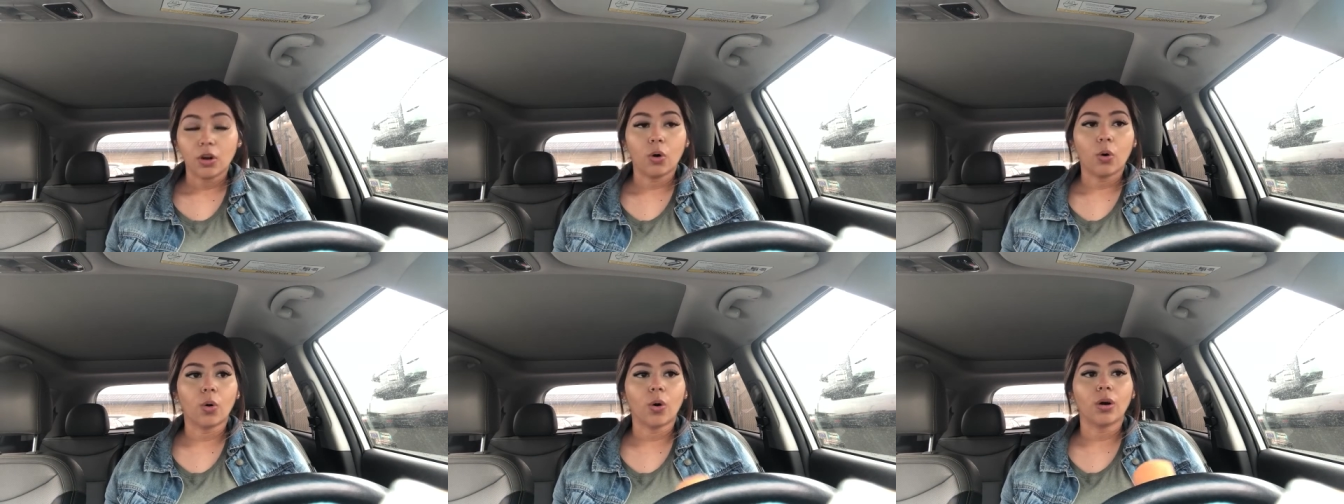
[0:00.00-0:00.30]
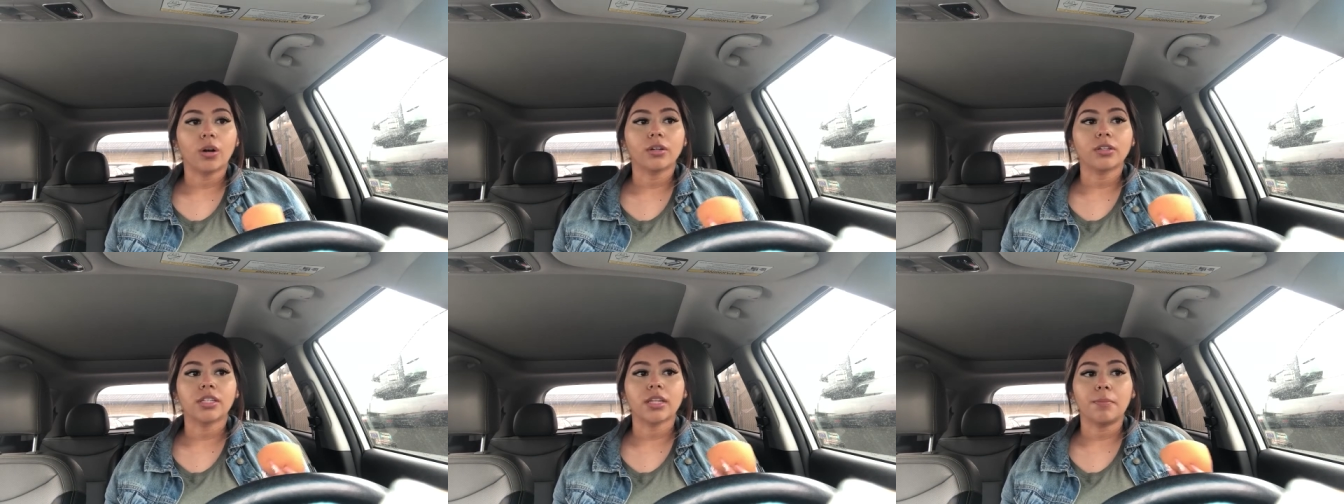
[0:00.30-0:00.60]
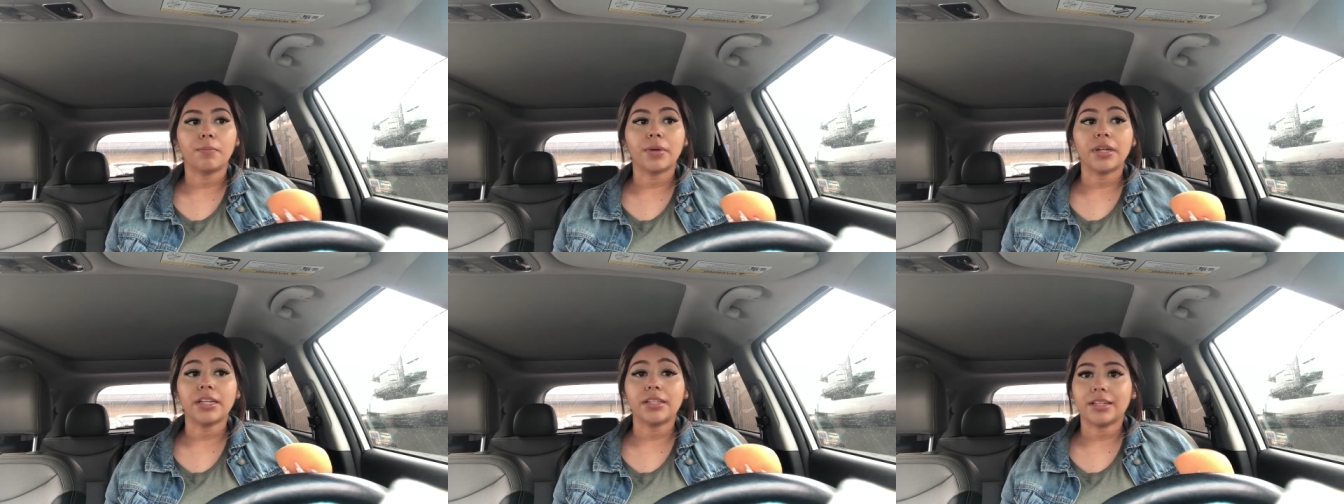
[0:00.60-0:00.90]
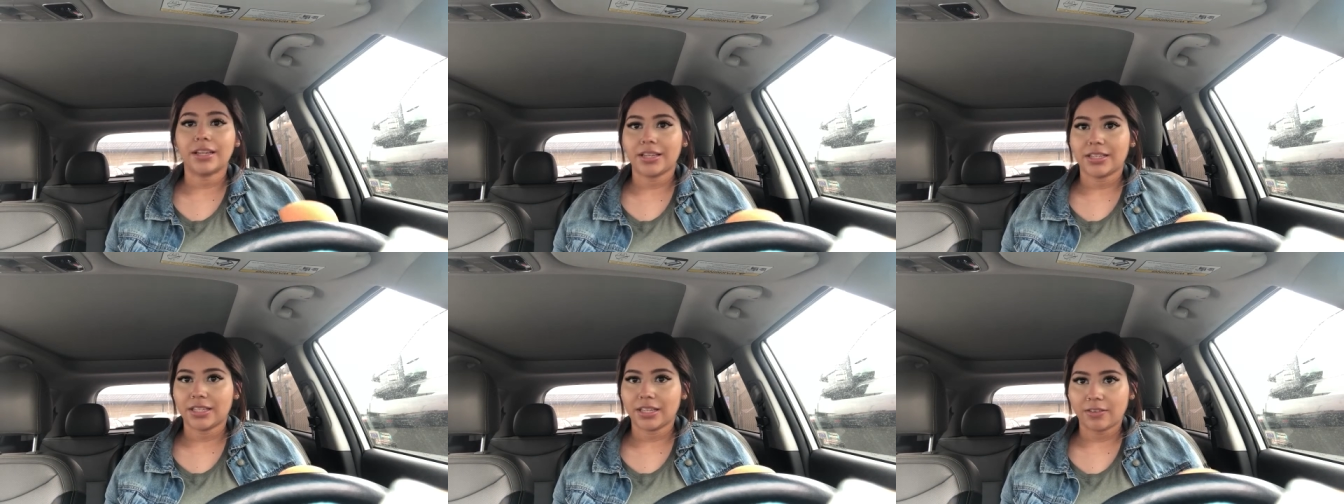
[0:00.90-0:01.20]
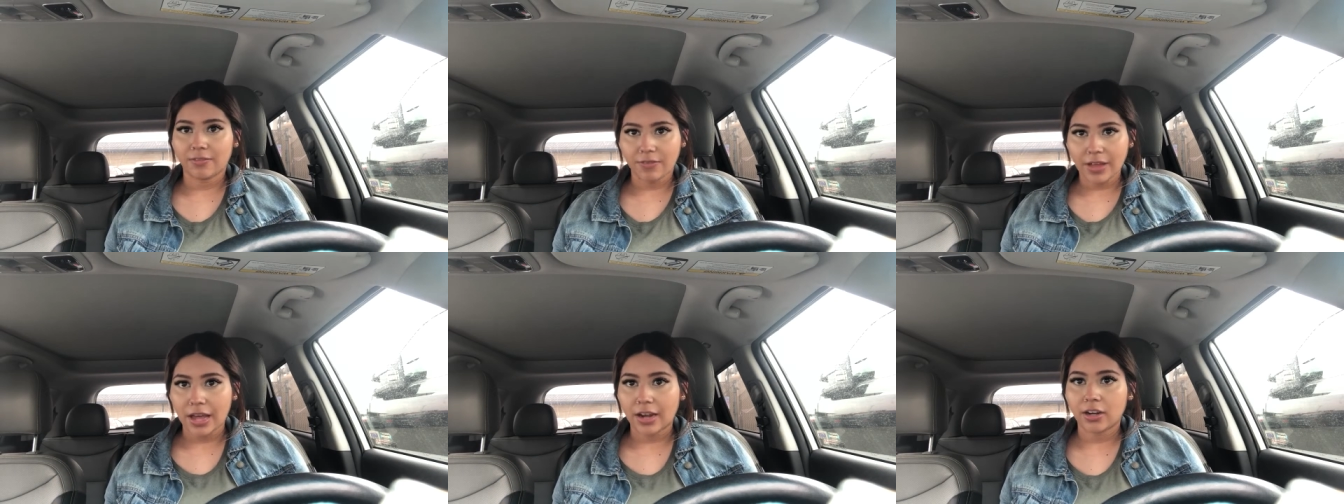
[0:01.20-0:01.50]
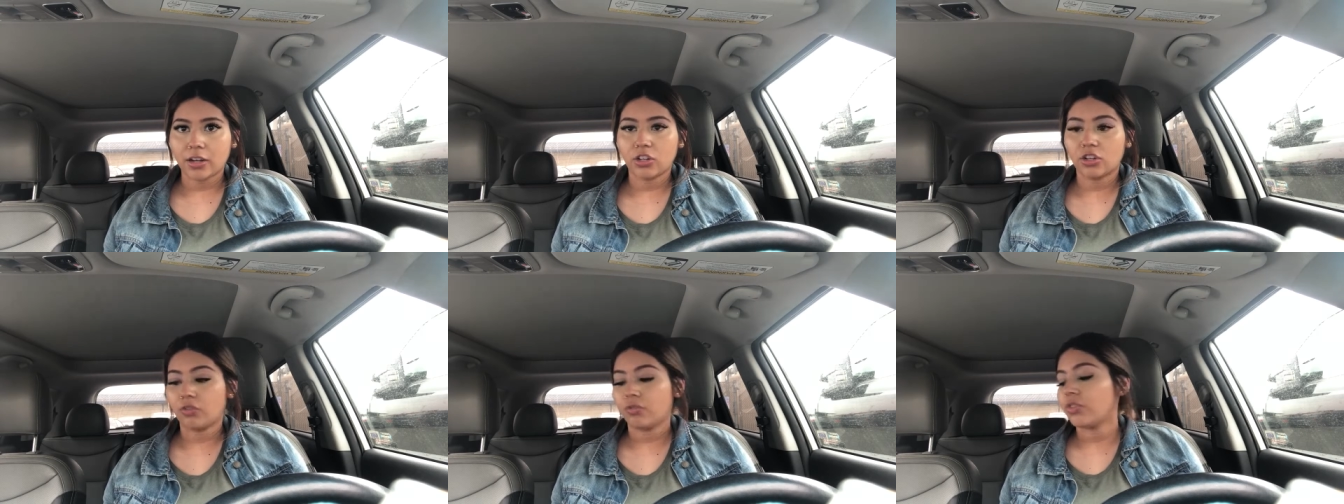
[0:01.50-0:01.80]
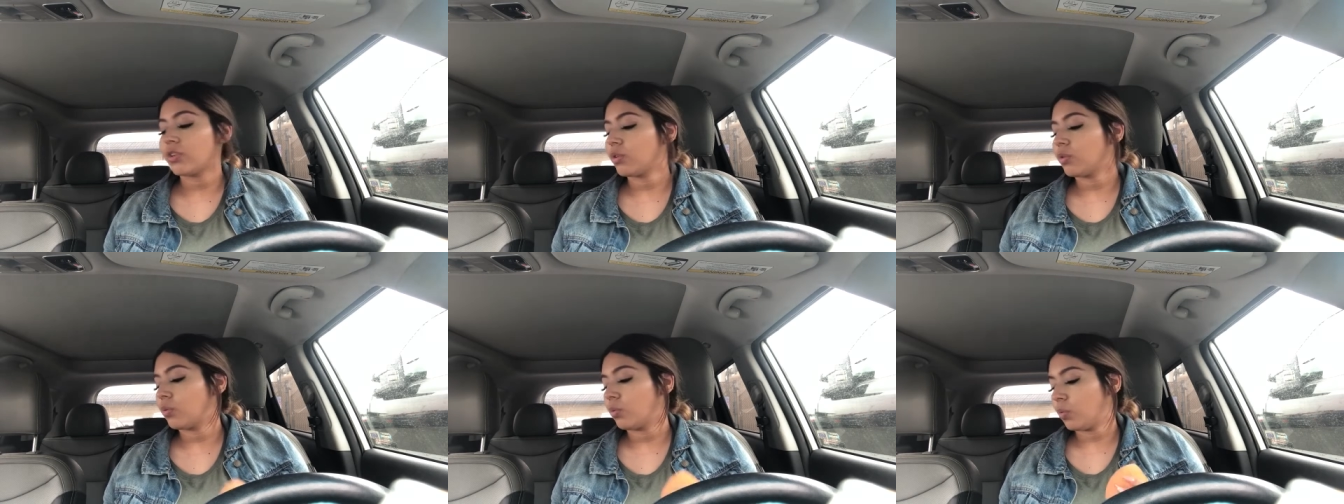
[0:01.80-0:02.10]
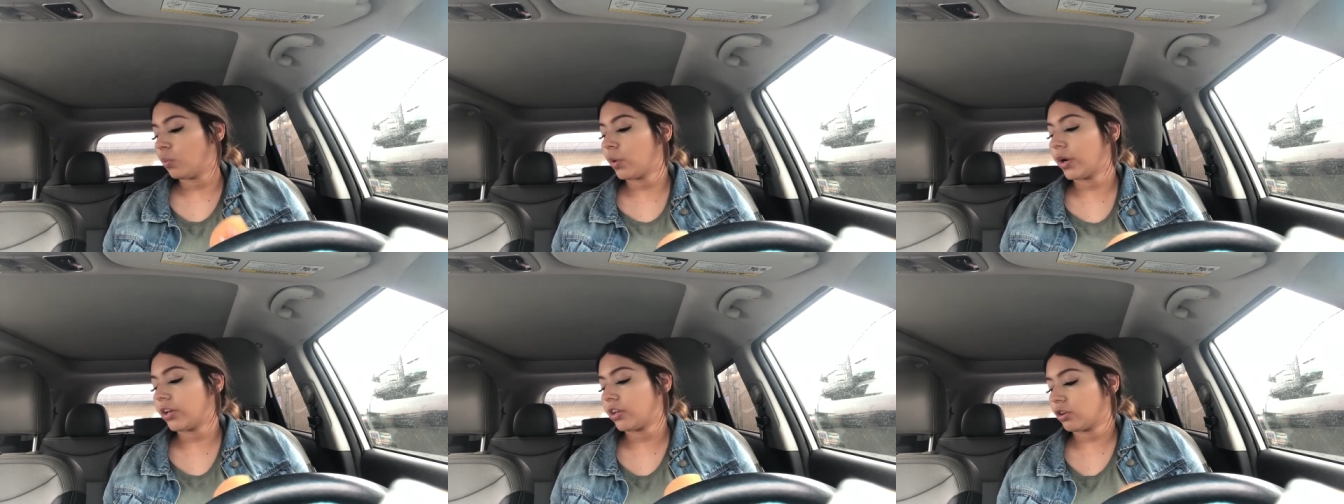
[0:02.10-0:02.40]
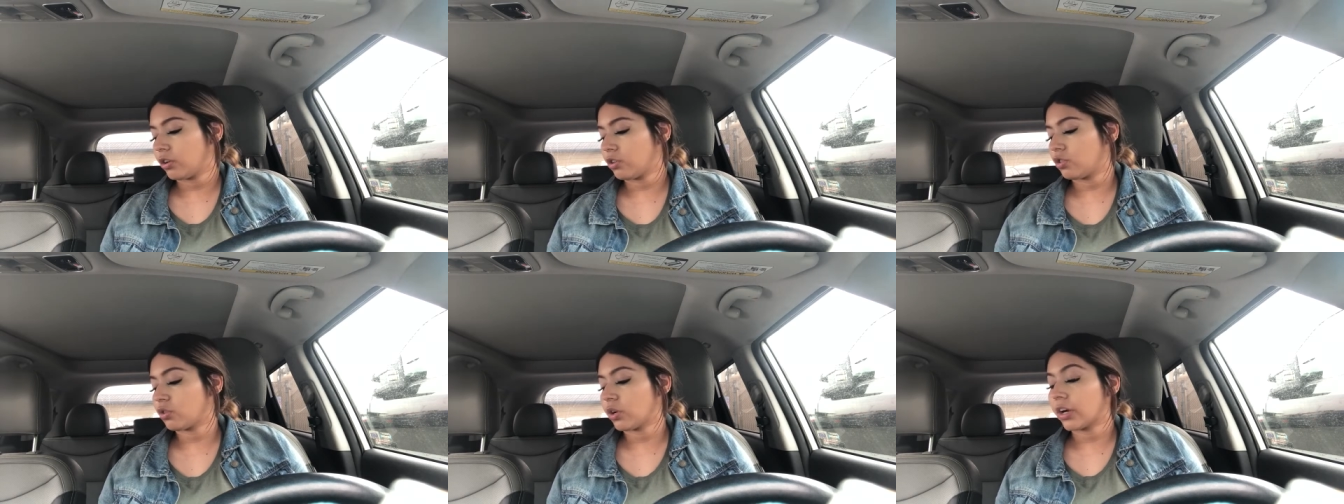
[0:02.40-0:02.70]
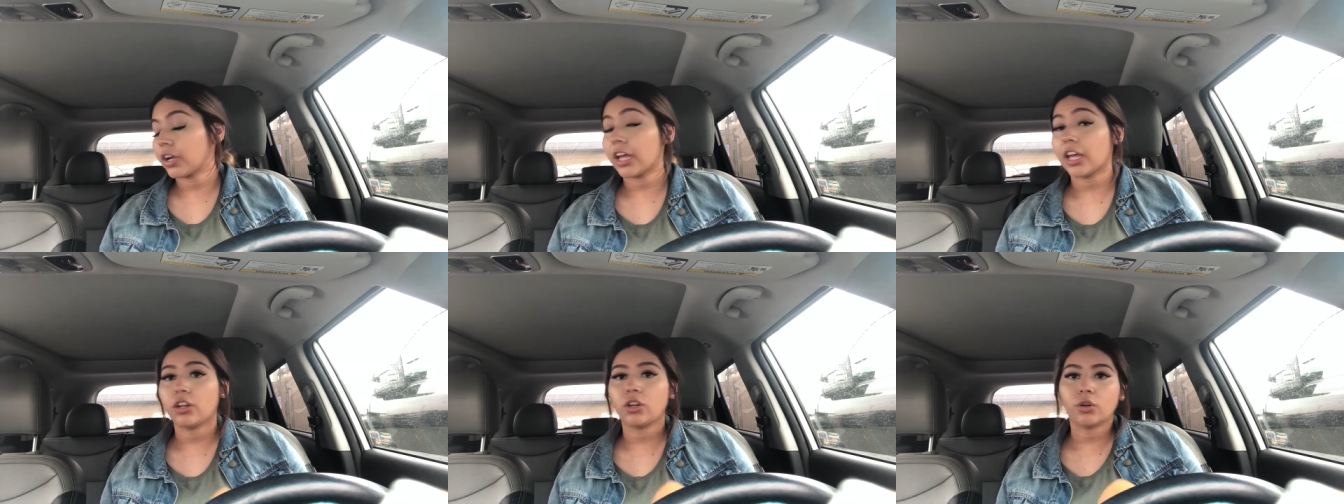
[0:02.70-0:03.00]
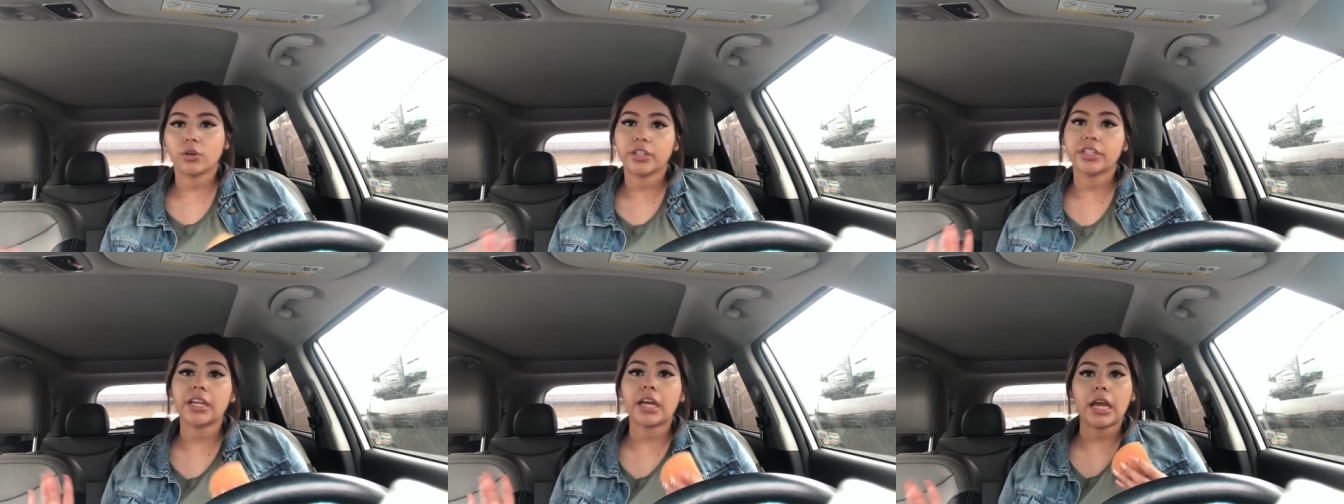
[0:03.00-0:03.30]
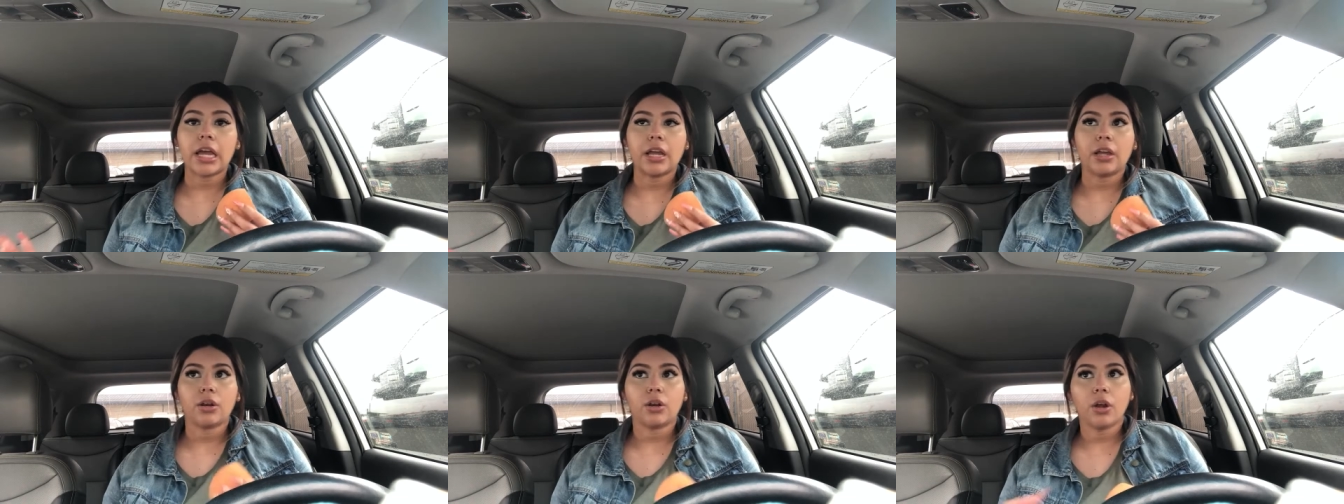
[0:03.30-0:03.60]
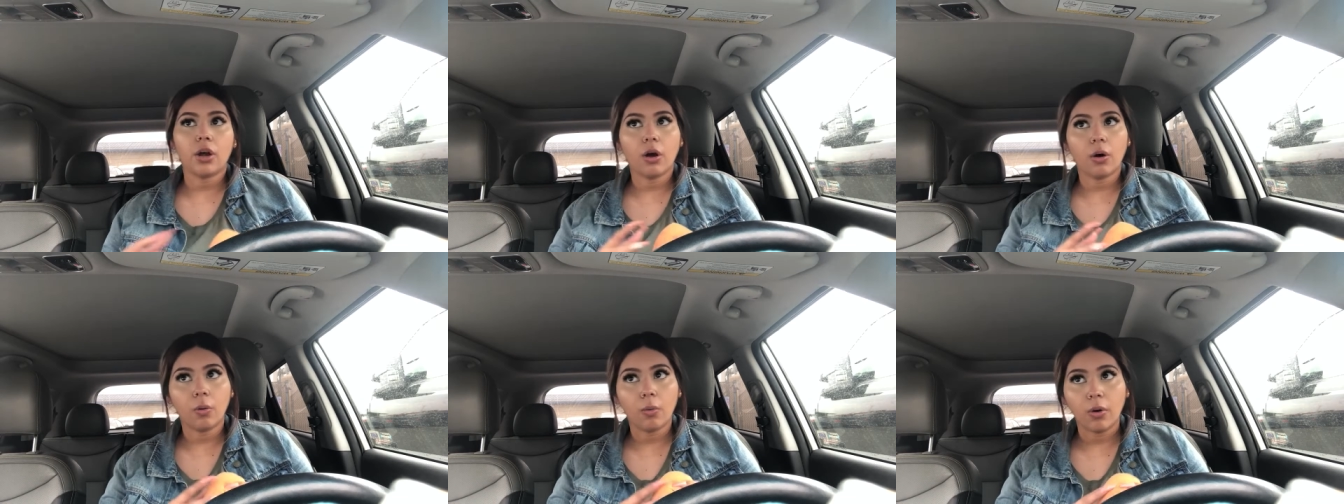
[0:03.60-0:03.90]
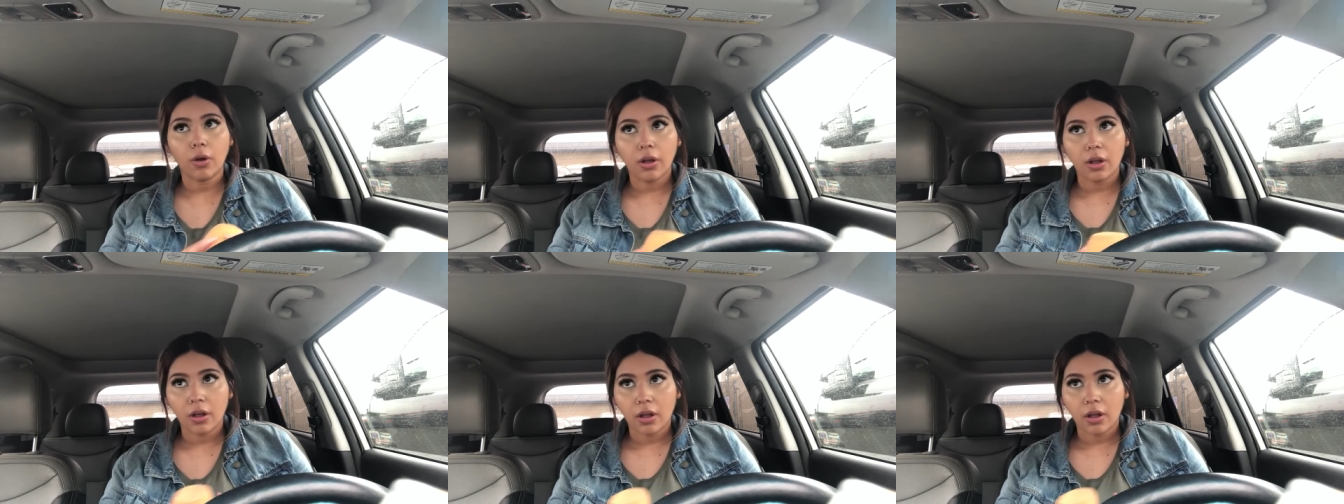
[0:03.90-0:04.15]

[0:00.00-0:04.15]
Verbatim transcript: or somebody takes advantage of you when you're drunk and you're saying no.